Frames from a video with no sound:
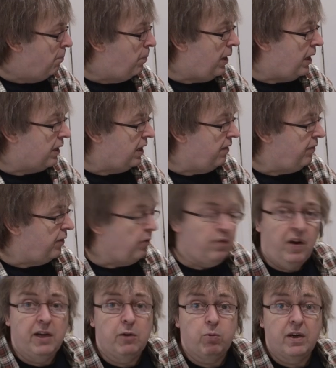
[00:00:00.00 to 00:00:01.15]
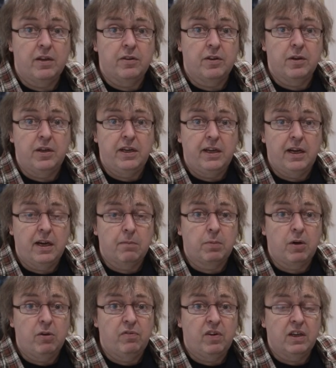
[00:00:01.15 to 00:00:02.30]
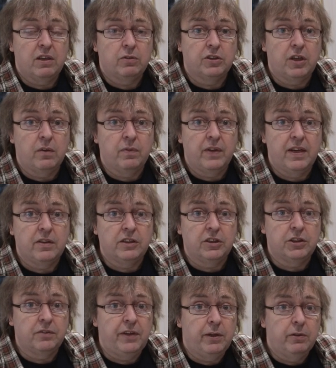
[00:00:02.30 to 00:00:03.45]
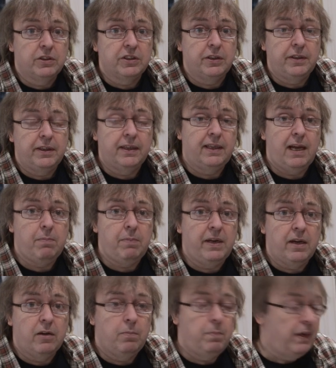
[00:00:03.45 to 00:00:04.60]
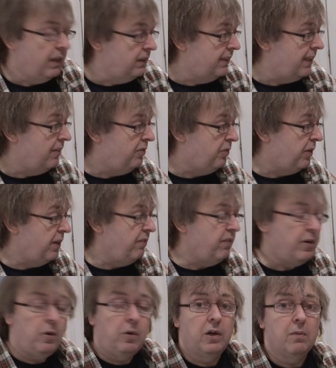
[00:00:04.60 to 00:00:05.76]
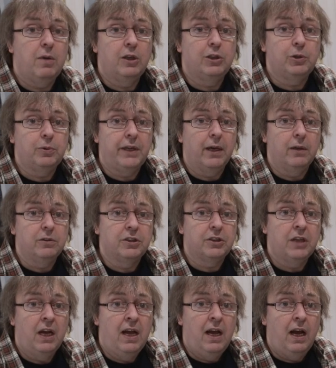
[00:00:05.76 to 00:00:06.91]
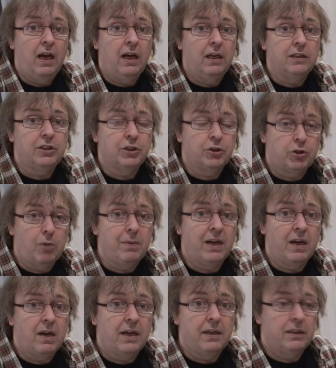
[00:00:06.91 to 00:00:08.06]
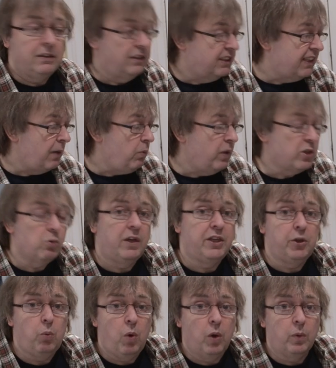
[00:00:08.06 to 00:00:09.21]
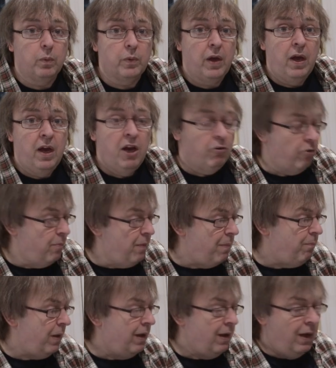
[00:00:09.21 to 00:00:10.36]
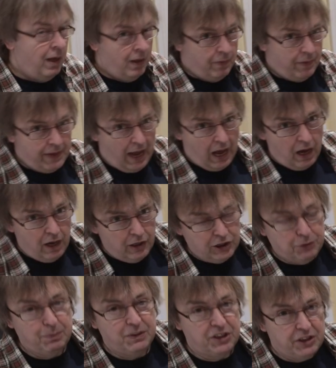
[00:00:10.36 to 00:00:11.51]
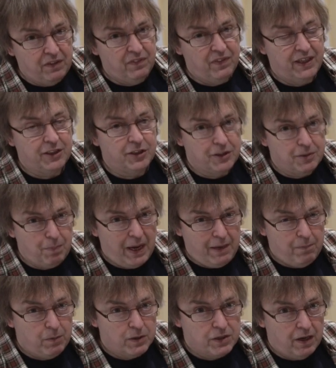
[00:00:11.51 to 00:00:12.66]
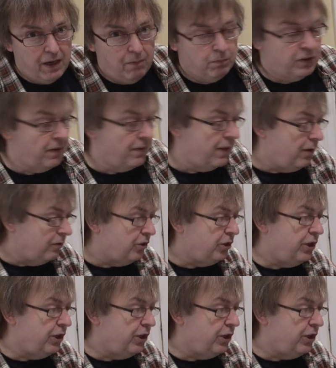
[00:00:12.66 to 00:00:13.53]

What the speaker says: But if you find one of the profiles on there that's of use to you, let me know because they're free for non-commercial use. Just drop me a line and say which one you want. Remember, they are specific to the paper type, so they're not